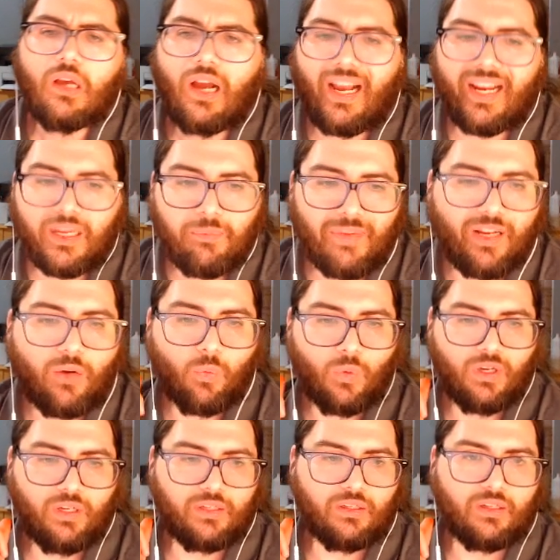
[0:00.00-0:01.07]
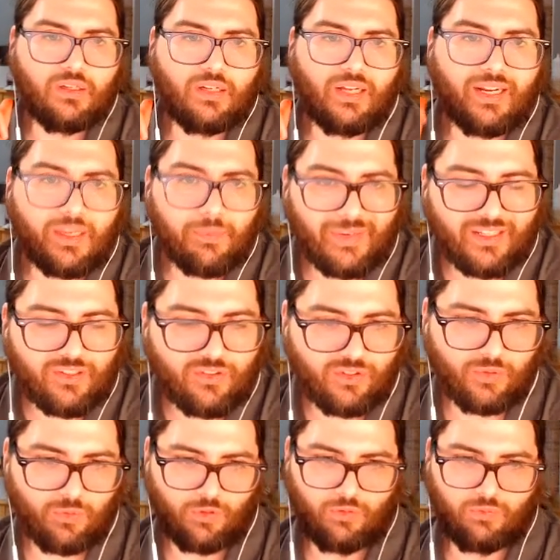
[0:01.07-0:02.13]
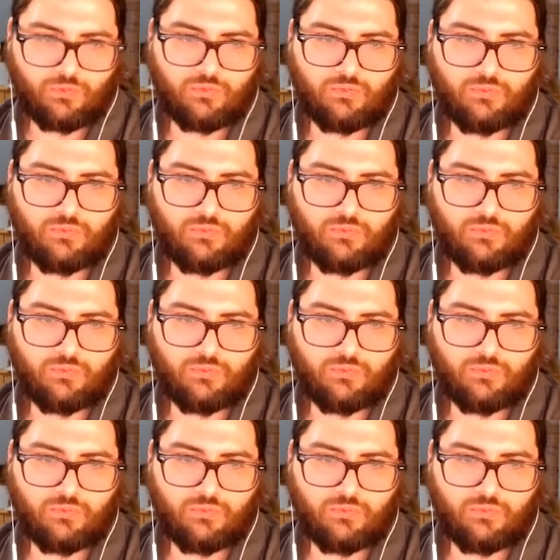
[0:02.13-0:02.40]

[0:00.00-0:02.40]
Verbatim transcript: I can make a one, I can make a zero.